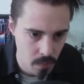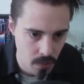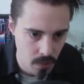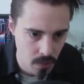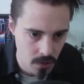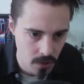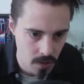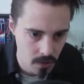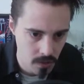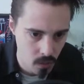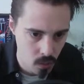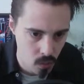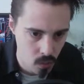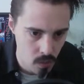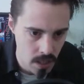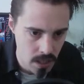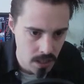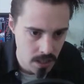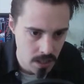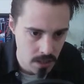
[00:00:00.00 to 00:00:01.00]
boost its
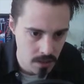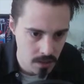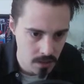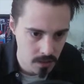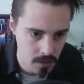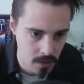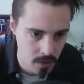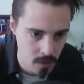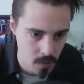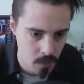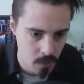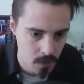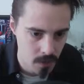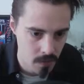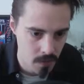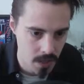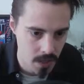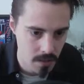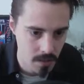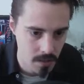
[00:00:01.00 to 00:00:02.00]
already considerable
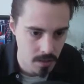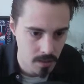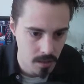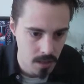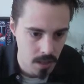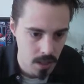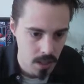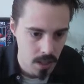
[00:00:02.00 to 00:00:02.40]
defenses.